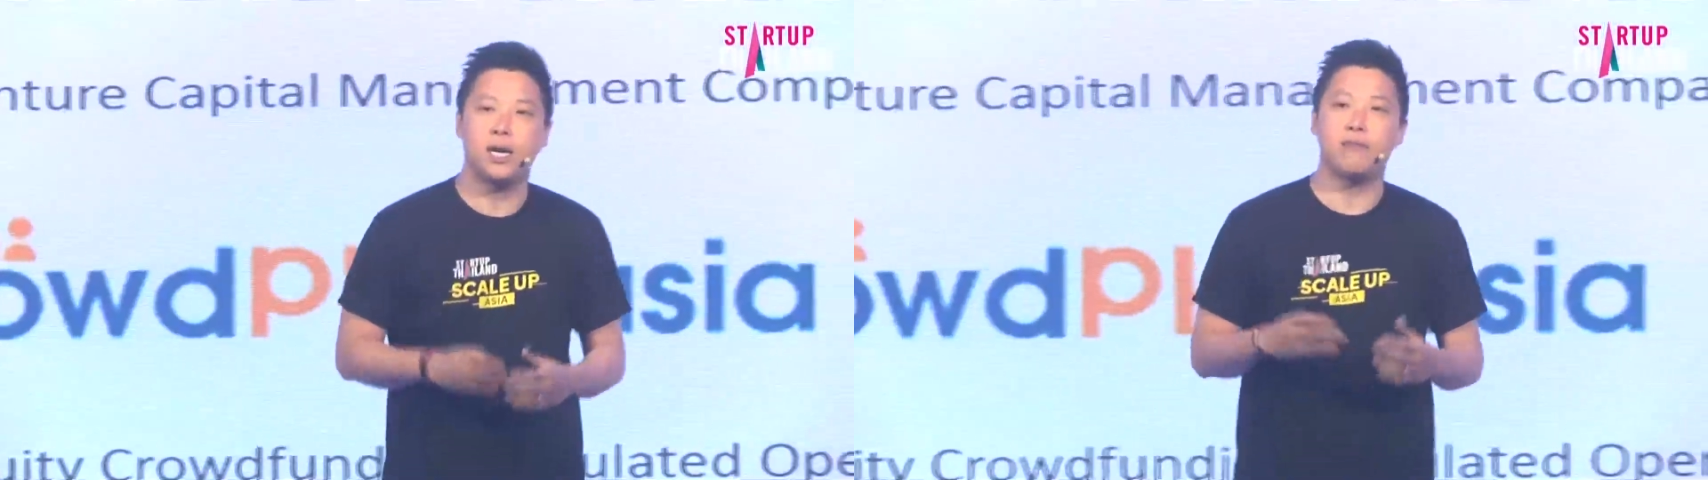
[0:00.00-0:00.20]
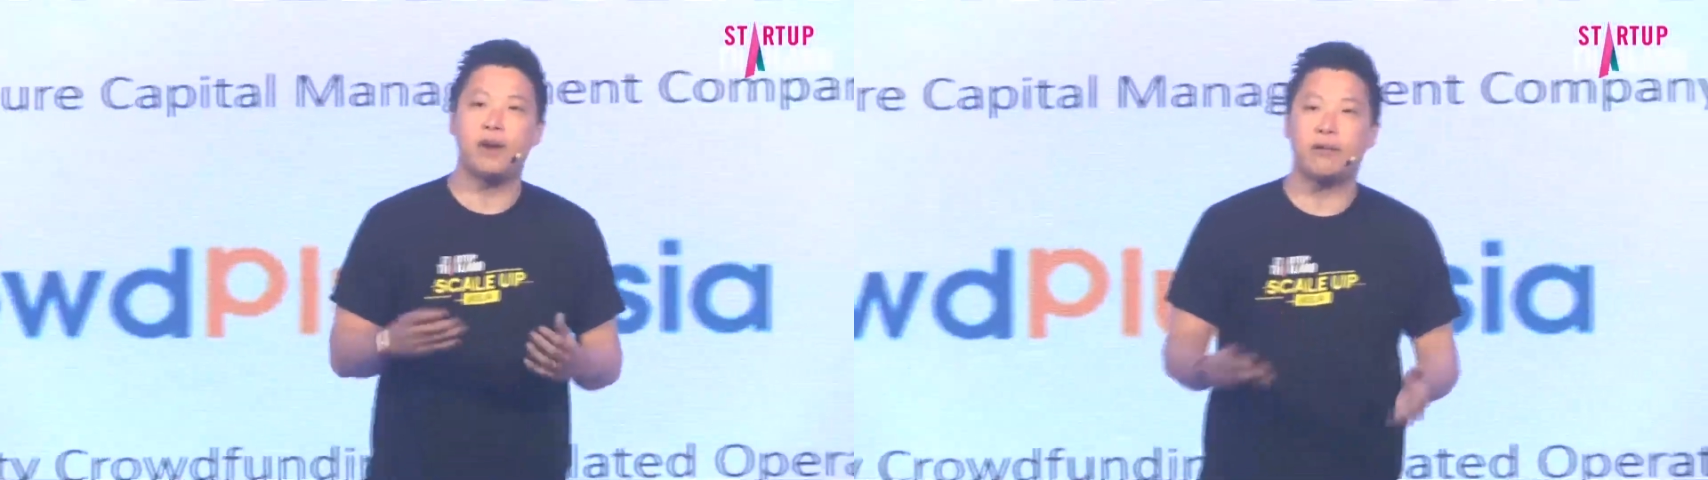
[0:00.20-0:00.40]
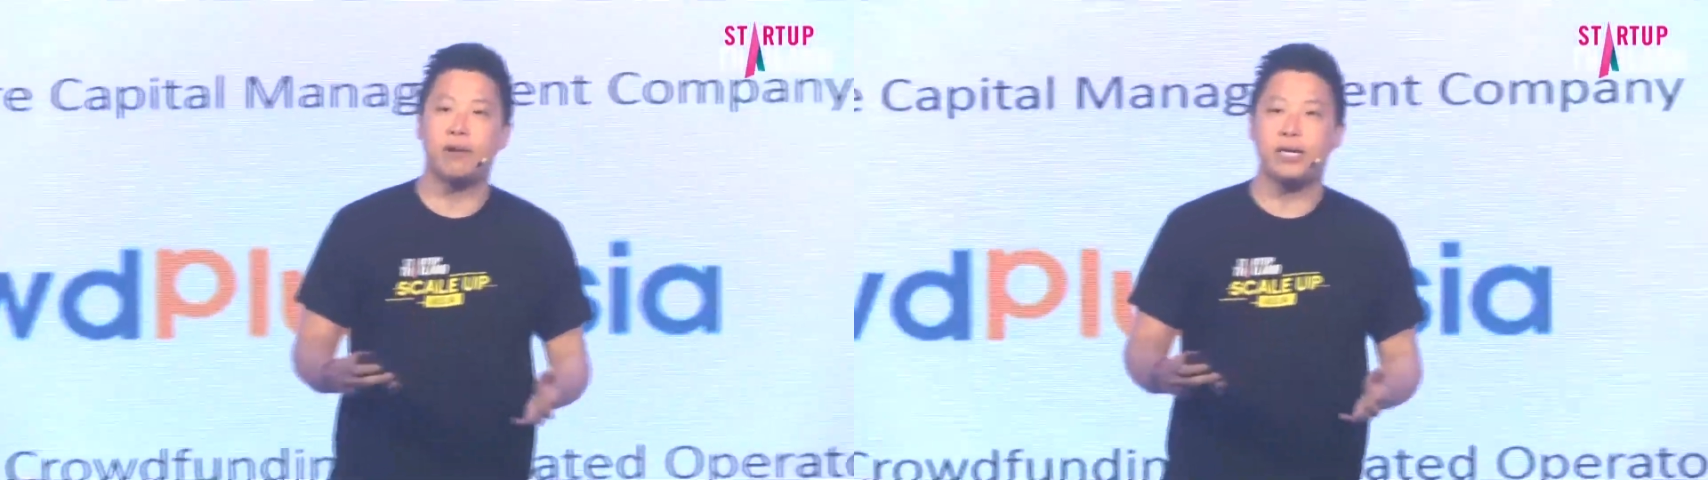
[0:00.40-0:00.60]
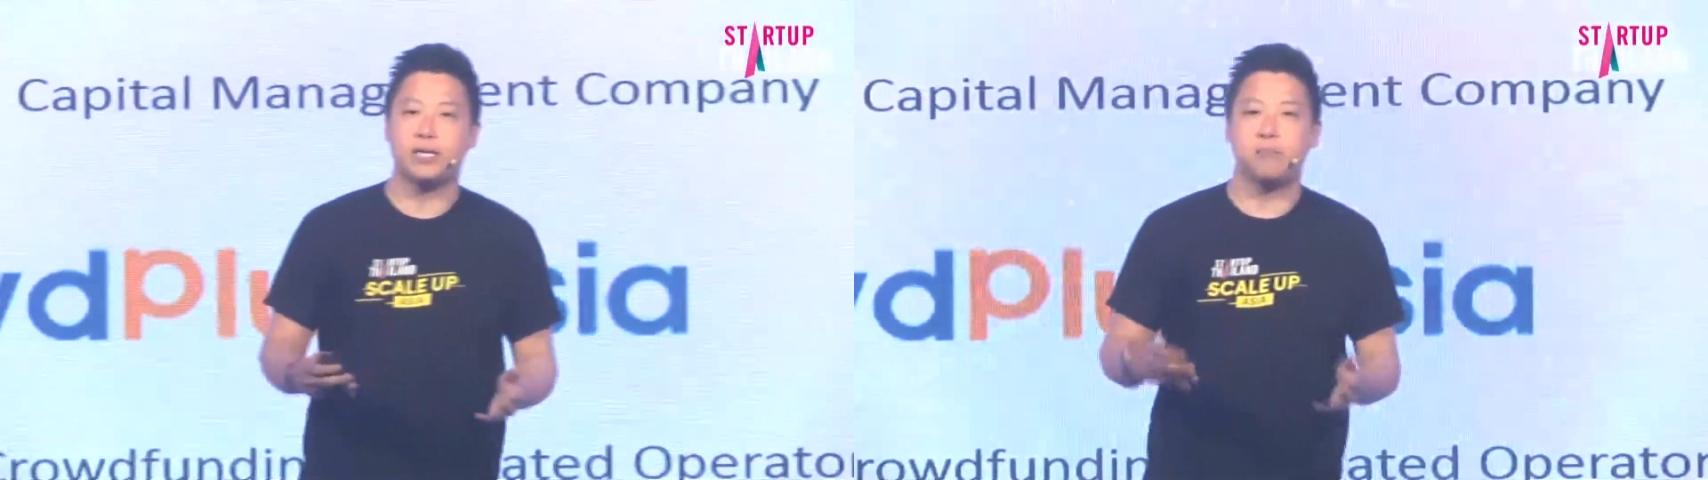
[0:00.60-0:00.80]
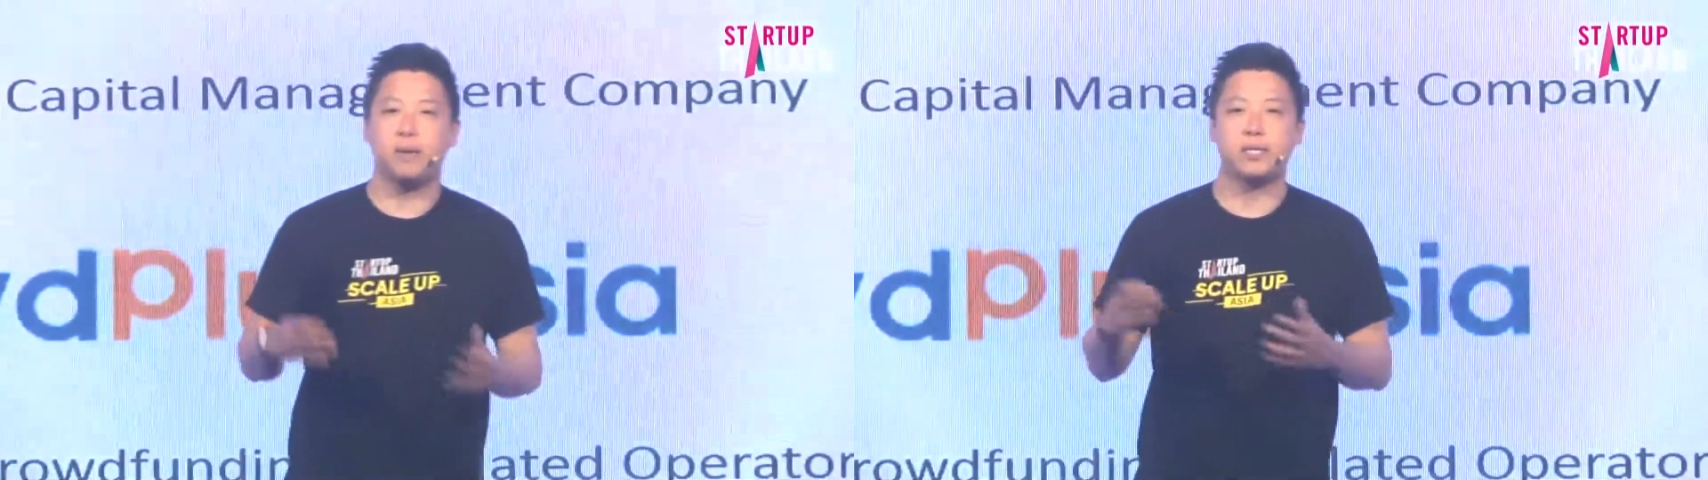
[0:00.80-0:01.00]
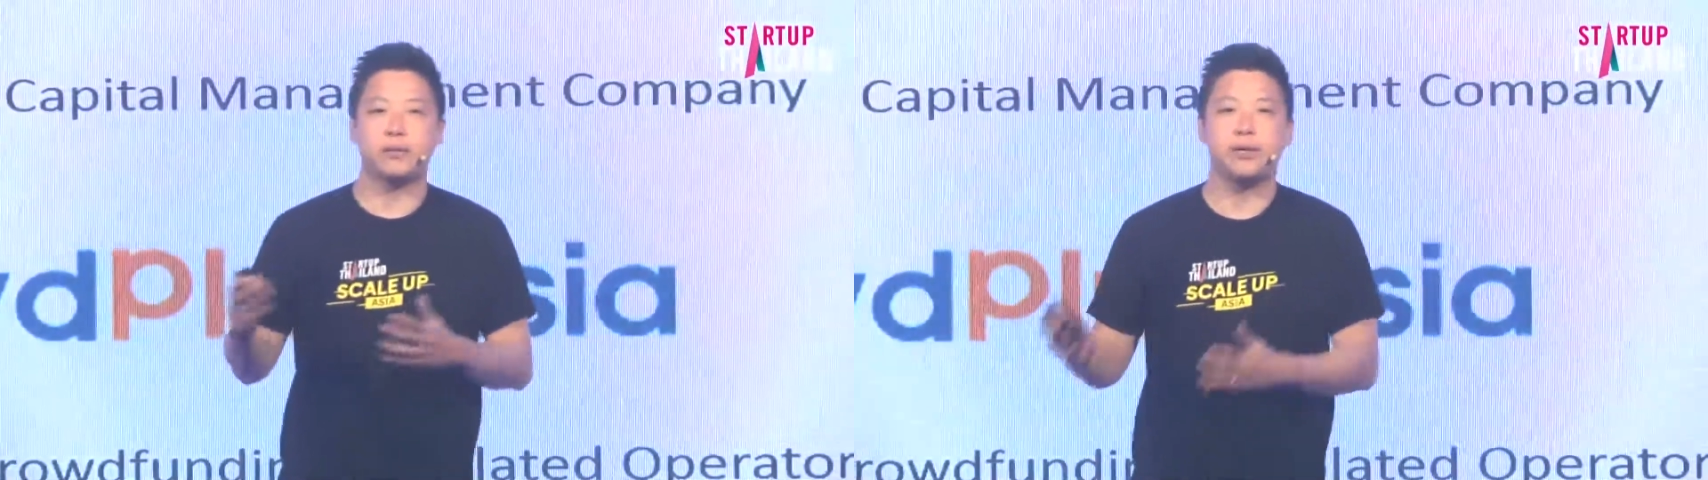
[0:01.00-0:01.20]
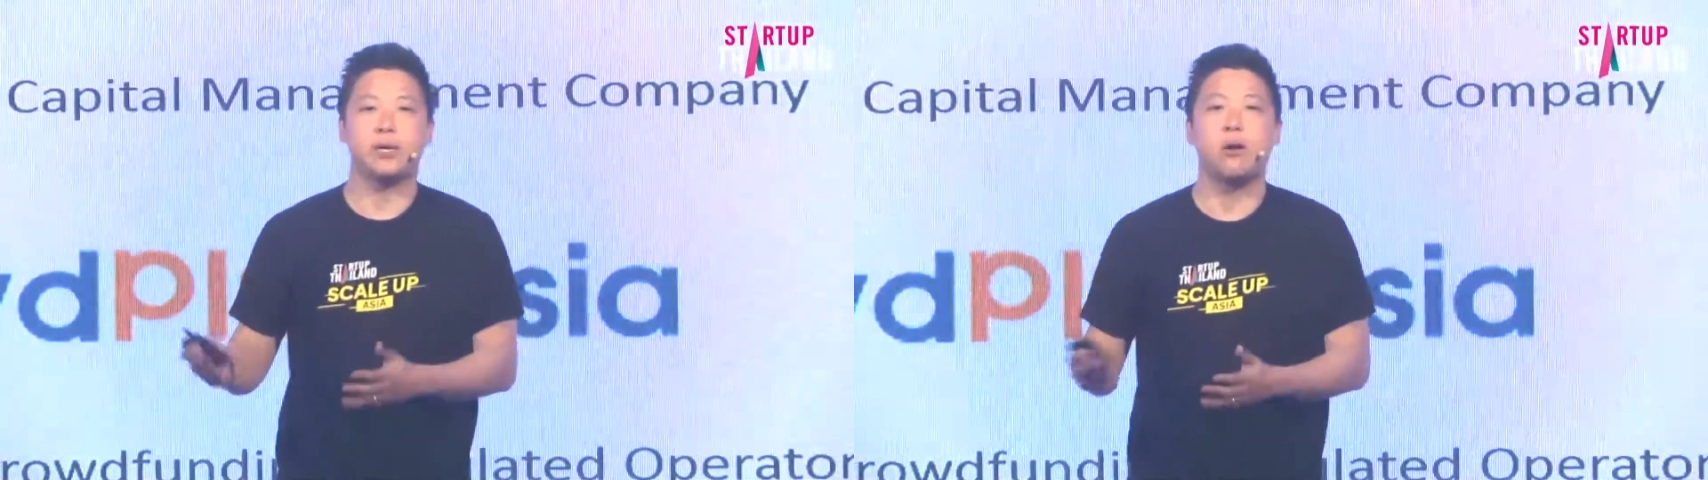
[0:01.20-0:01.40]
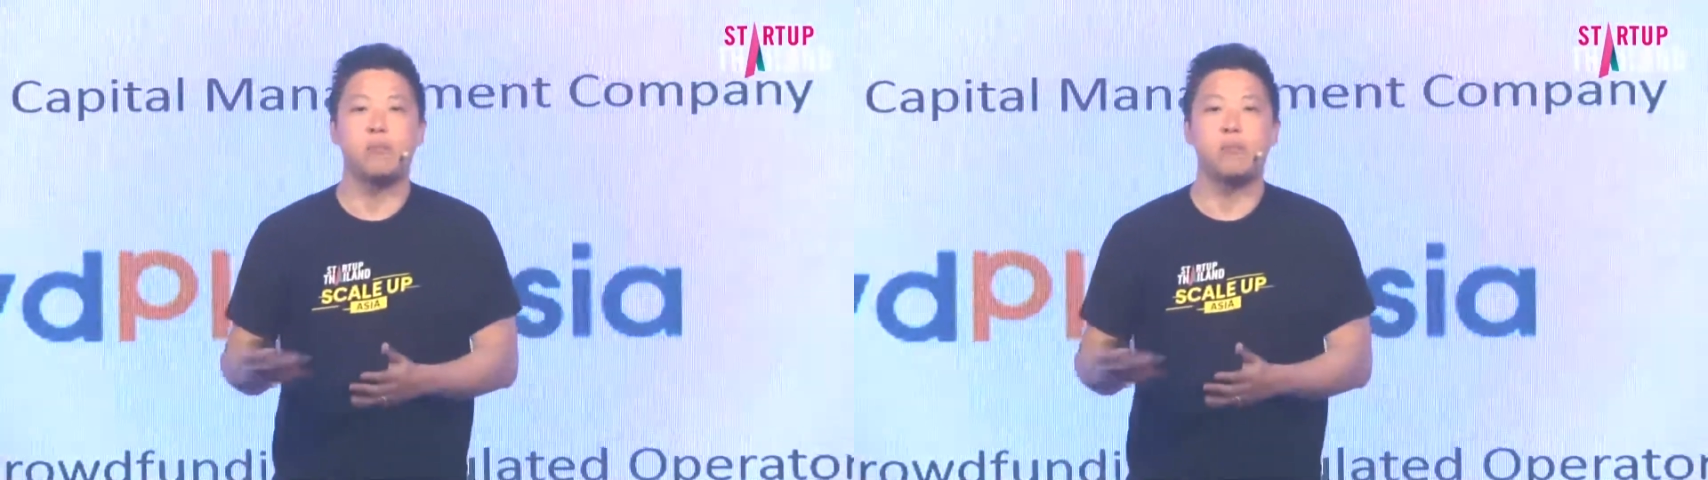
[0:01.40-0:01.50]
that are regulated by Securities